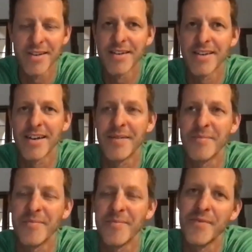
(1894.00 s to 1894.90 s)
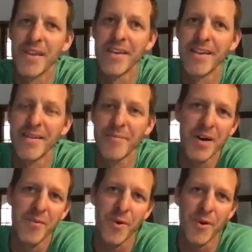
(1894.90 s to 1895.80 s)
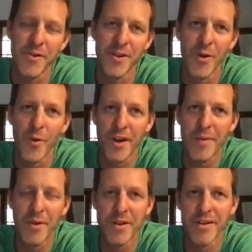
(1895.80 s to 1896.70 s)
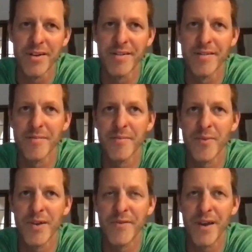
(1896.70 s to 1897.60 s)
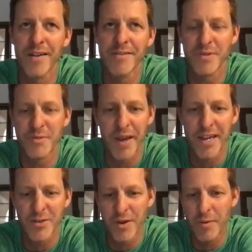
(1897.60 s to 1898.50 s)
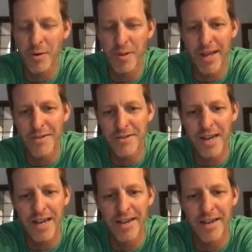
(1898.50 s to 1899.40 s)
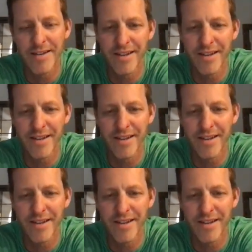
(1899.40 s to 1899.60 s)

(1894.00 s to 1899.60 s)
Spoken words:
But we're able to, we've got some space. We're able to play outside.